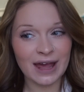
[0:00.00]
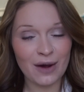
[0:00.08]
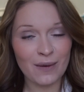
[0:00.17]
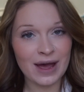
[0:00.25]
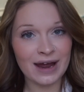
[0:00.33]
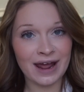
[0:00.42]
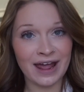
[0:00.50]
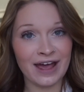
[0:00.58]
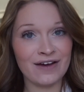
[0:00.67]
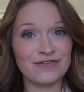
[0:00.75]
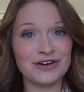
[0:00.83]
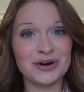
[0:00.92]
out at a
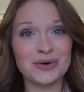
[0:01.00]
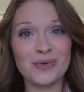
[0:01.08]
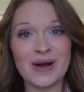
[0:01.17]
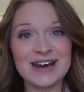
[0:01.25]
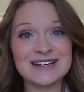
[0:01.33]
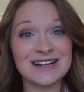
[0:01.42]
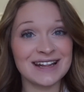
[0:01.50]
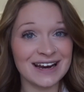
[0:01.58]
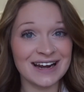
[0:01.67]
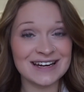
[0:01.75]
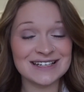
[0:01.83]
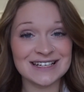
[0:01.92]
heavier weight than
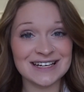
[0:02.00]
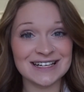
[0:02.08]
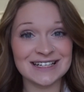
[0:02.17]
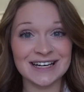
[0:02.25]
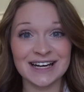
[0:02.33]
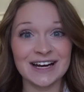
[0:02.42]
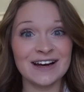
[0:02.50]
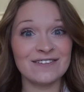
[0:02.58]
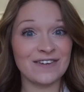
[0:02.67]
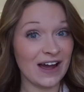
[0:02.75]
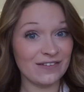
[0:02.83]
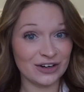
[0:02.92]
I did
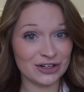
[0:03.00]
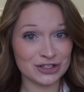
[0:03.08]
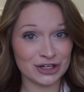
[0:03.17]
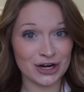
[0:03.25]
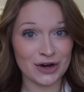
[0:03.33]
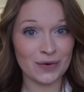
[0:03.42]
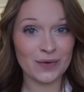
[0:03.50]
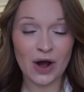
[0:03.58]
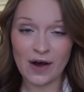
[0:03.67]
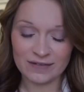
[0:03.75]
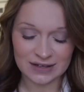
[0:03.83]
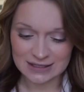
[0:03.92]
5 years ago.
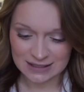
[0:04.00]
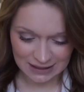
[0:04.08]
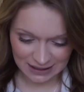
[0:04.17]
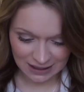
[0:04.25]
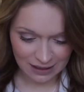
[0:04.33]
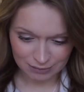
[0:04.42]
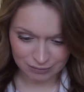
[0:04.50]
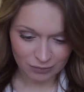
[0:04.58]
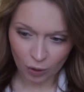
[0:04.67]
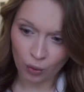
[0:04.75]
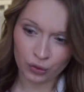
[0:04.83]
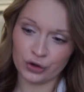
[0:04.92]
Obviously, I'm
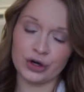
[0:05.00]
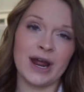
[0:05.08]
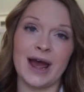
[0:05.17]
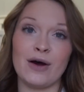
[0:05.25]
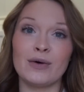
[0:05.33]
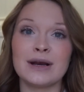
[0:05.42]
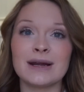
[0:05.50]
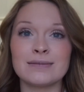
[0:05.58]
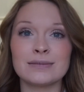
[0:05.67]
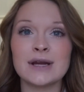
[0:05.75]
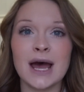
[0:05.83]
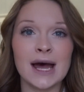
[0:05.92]
older now and
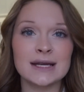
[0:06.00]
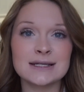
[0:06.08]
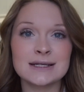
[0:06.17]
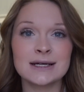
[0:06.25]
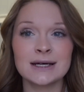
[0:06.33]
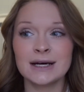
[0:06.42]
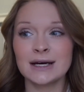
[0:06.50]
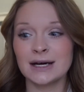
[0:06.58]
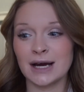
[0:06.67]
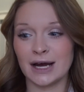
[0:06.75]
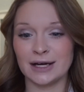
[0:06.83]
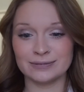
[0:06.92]
I'm not,
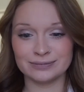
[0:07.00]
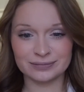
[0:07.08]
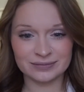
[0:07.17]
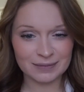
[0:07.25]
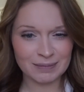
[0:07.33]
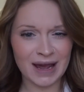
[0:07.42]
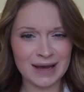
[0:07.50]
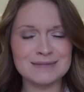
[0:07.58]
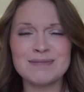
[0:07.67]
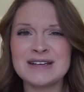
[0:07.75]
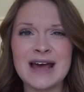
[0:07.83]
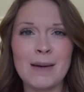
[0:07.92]
my
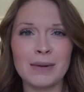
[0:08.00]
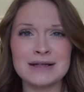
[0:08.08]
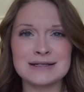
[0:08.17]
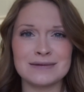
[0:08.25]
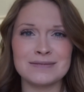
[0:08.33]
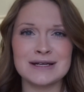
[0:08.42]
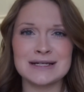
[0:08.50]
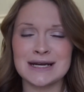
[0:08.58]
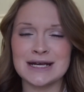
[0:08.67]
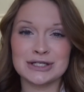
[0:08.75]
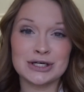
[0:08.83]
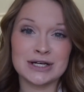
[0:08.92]
metabolism isn't
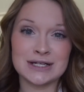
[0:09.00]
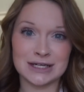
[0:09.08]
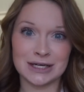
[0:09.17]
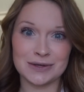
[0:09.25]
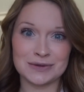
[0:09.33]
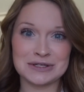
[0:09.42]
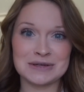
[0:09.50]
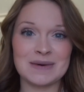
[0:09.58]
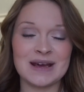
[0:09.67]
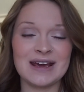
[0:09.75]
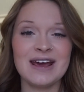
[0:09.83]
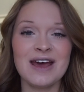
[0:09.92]
as good as it used to
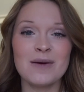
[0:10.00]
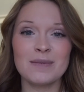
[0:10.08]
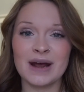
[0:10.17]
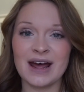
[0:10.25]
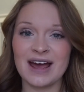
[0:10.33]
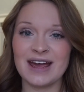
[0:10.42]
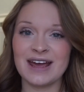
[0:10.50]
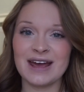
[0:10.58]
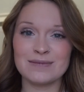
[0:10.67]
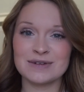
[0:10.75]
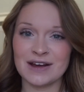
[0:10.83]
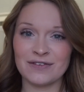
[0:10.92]
be, but I
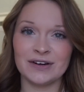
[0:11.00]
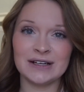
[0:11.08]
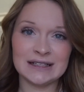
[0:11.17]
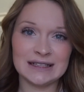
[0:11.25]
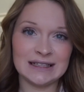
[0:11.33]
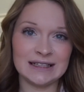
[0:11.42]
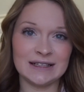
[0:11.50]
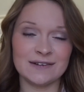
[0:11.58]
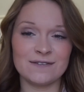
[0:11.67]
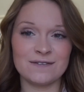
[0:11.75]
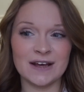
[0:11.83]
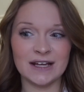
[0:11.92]
am
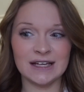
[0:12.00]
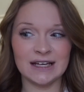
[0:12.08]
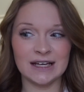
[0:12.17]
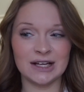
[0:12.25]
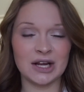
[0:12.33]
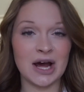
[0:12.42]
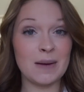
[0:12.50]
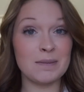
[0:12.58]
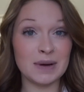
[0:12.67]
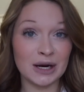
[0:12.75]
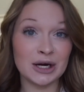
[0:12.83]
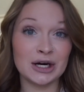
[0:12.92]
definitely feeling a lot
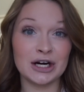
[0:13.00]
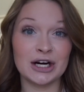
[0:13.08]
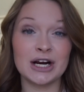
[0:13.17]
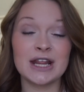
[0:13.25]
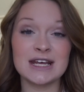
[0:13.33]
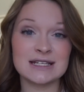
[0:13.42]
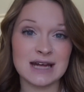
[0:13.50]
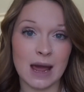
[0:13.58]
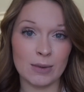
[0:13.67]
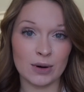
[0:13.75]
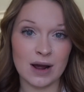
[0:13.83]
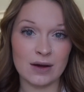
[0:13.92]
bigger this
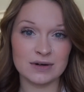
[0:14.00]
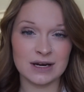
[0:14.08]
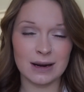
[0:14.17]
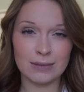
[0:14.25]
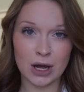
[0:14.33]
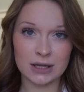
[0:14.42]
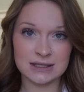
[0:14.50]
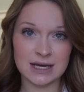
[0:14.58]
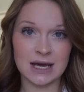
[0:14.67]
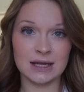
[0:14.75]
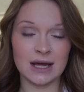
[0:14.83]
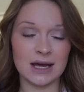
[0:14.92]
time around. And I'm not
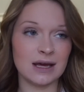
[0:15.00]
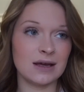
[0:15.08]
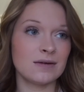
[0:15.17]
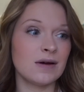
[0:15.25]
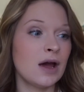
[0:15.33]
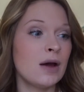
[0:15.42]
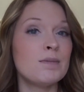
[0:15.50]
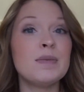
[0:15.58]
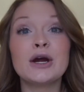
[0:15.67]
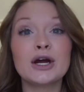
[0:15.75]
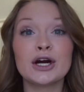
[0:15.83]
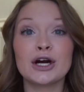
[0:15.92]
saying like
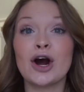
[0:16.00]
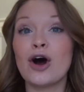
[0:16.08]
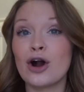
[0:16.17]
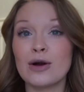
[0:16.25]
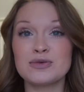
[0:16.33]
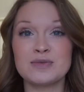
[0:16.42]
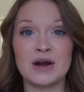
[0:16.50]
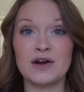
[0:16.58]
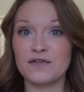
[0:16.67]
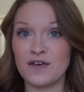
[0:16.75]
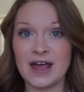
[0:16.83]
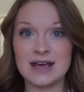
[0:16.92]
bigger arms, bigger
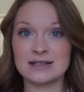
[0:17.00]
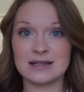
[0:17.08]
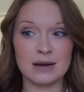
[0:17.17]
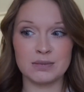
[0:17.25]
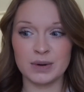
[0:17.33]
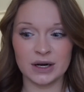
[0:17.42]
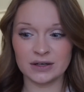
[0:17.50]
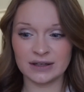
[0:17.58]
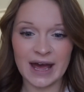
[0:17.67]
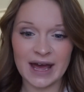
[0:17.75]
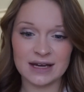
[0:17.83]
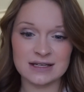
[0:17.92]
face, like bigger
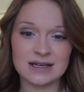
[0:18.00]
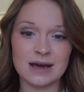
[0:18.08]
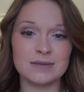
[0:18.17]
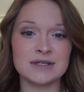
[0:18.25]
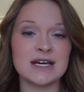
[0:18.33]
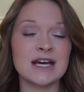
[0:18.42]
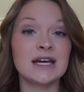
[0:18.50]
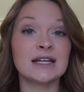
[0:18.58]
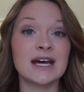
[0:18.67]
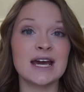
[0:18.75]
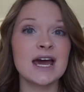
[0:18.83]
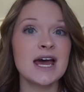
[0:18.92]
legs. I'm saying
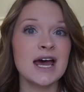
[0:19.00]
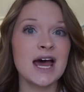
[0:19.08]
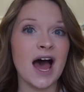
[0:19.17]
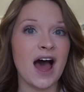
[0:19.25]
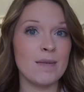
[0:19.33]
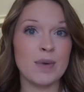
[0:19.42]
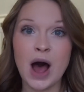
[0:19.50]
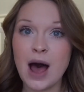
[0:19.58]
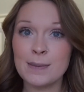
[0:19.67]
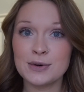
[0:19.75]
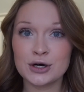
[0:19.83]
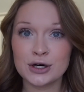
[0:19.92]
like I
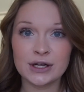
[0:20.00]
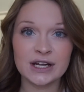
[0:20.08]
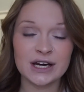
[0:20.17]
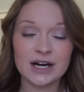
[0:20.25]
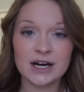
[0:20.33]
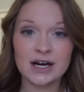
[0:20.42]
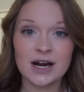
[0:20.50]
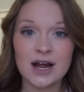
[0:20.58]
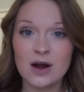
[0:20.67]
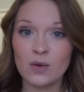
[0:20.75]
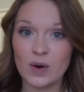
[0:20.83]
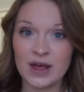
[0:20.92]
popped earlier
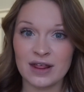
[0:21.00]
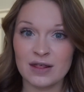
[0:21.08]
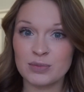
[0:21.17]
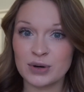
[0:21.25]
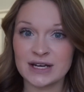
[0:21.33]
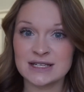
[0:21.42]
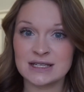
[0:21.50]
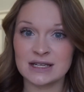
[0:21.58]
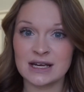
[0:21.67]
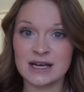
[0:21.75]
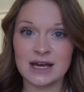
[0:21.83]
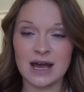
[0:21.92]
with
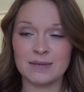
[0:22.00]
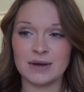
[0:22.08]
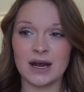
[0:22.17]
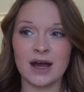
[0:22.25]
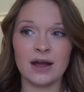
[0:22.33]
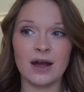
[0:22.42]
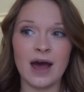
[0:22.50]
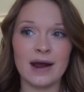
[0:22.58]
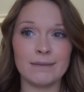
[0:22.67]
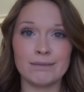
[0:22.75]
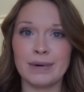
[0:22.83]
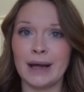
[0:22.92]
Brixlee. I mean, I had
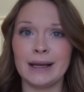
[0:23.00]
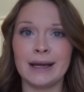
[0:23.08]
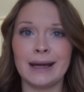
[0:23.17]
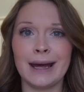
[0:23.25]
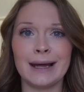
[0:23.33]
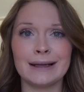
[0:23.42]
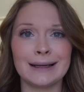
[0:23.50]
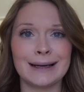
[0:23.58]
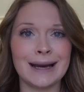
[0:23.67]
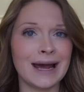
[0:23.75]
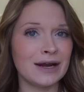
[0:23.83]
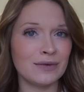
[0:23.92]
a belly at like
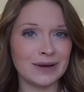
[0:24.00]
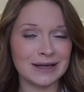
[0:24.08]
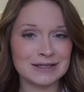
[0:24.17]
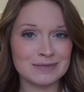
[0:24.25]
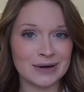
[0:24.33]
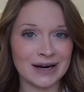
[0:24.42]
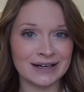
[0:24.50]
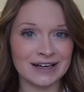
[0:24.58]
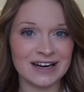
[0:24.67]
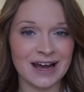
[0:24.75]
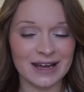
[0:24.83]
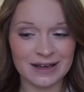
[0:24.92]
9 weeks
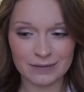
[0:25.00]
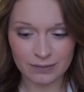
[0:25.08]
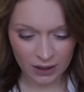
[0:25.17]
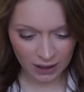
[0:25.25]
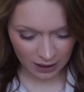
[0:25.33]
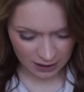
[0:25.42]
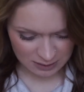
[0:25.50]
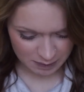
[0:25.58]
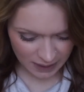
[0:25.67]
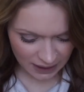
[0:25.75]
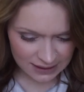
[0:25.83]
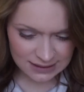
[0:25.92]
pregnant. I am as
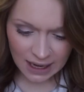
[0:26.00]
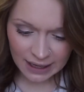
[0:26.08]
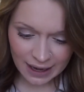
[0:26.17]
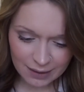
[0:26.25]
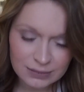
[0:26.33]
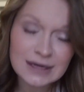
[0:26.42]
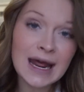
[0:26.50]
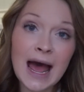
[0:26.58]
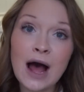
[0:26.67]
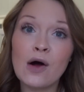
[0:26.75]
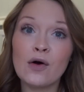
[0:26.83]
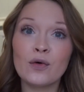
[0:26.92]
big as I am
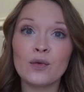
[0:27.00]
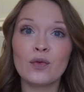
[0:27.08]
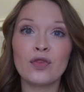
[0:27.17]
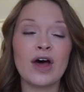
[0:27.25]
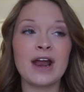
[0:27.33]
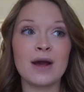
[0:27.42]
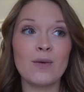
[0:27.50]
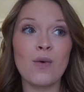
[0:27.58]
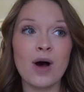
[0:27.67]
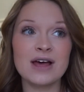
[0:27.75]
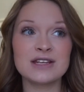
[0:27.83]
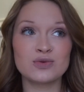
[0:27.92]
now that I
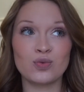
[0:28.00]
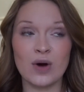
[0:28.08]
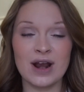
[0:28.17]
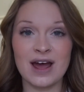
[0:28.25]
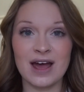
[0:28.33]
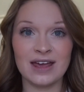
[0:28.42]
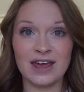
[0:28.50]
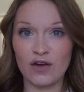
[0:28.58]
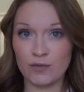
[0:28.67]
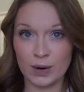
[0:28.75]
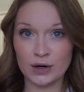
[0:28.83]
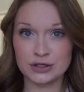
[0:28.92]
was when I
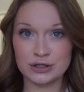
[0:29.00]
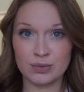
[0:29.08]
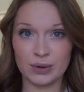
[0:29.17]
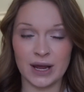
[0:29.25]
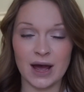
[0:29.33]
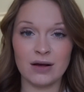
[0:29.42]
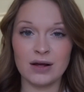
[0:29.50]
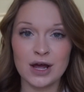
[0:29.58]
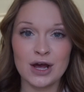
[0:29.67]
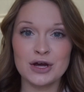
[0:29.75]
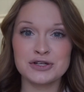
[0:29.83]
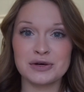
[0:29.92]
gave birth to Brielle.
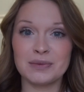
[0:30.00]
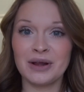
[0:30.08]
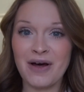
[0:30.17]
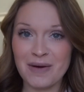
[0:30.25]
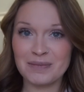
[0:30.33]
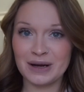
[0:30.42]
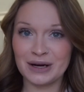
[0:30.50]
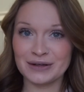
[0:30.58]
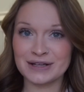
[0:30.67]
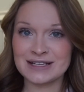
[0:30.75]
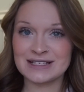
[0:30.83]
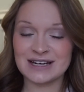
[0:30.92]
So I'm a lot bigger
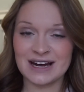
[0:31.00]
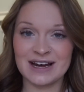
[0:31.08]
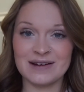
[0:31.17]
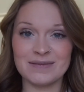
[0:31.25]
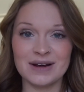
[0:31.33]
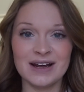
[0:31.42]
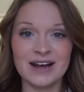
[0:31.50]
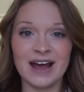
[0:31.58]
this time.